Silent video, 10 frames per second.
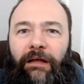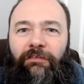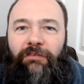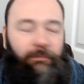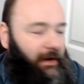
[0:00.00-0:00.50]

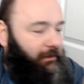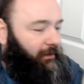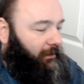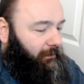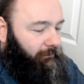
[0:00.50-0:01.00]
It's an
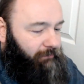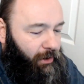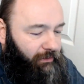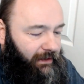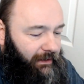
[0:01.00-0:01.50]
American
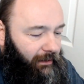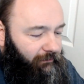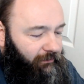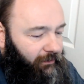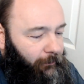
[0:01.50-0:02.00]
brewery in
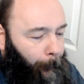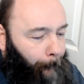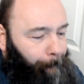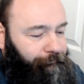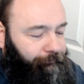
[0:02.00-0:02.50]
London.
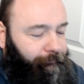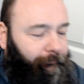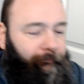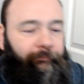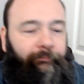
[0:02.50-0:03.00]

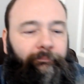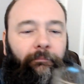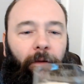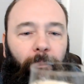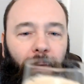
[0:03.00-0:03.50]

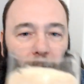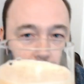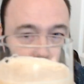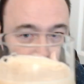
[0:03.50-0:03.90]
Wow.